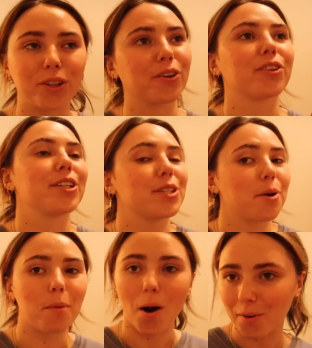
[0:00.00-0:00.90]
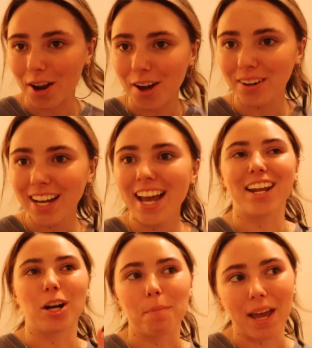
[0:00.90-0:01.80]
literally tomorrow
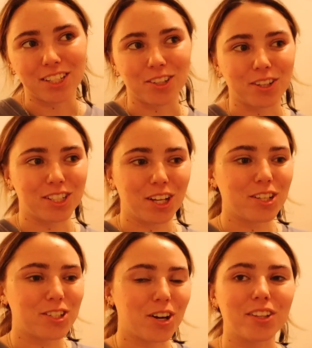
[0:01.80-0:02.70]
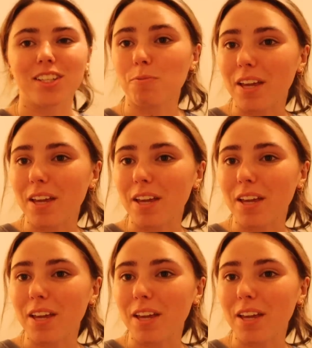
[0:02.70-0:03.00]
and our painter is gonna start this